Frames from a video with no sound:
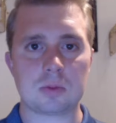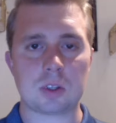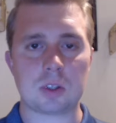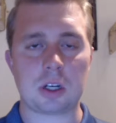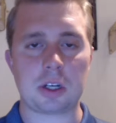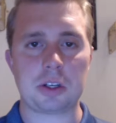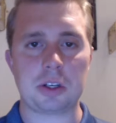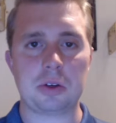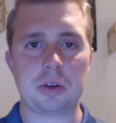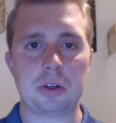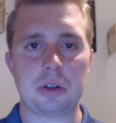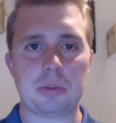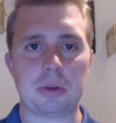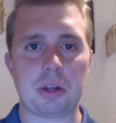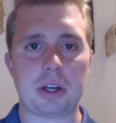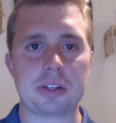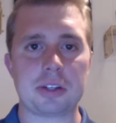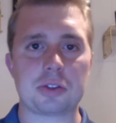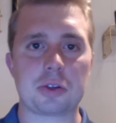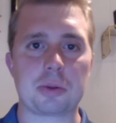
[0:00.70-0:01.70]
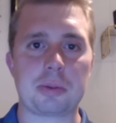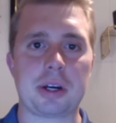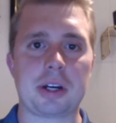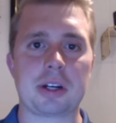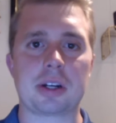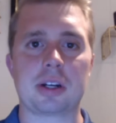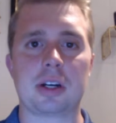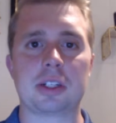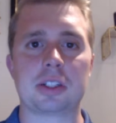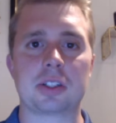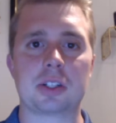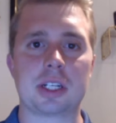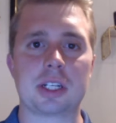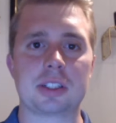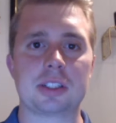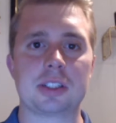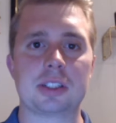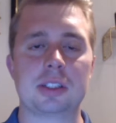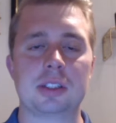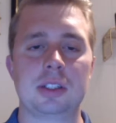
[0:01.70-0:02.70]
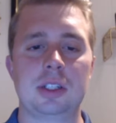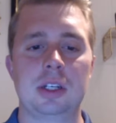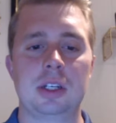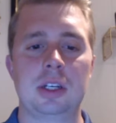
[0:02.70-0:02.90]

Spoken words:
Are you an appliance repair contractor?